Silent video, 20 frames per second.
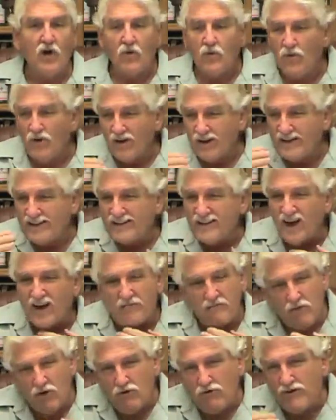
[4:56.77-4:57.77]
Really
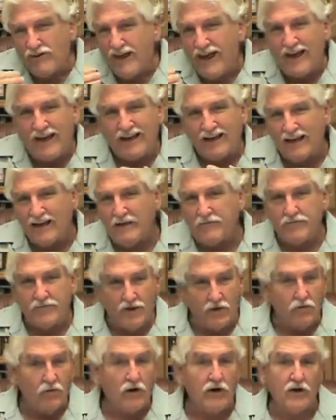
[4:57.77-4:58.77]
start moving that lymph
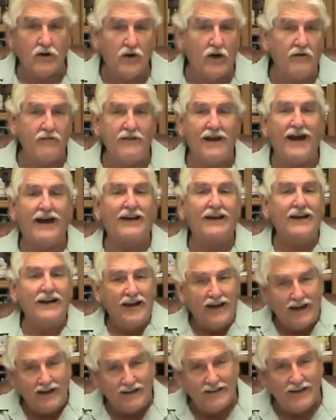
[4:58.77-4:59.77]
and working on that,
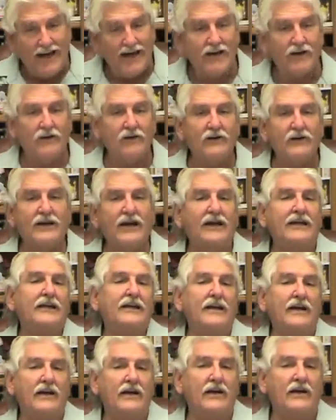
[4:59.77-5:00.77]
and that
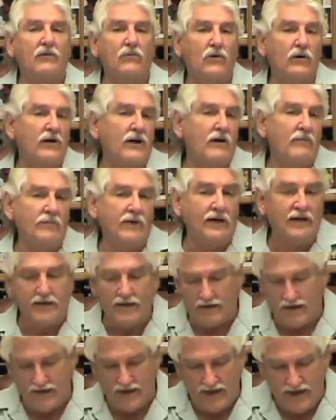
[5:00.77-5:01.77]
herniated area will come in
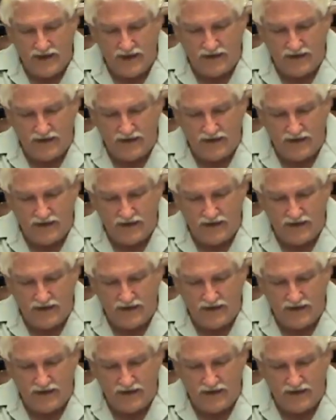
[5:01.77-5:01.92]
and,